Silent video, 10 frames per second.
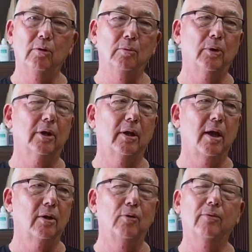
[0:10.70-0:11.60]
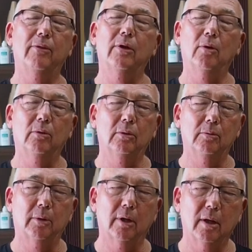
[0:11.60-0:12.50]
lubricant on over the old
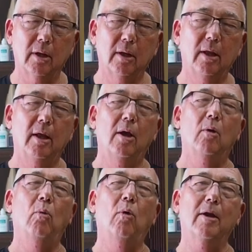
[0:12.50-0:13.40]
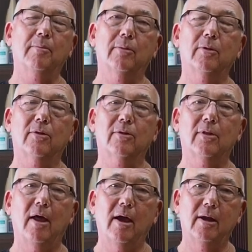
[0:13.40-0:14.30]
lubricant. Wipe the
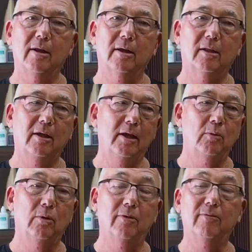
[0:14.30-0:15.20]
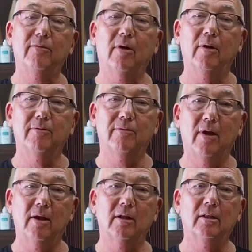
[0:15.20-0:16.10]
slide clean with a very
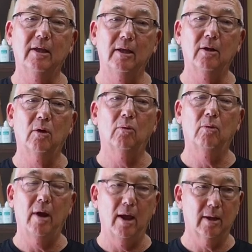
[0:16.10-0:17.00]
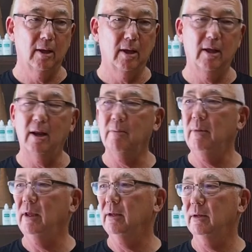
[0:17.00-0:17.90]
fine, clean rag. And I
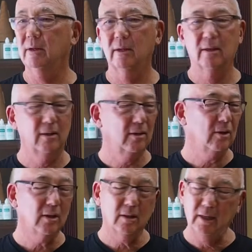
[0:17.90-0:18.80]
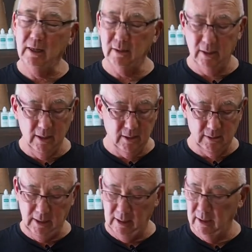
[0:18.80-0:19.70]
mean clean, clean,
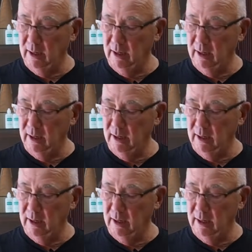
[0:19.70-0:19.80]
clean.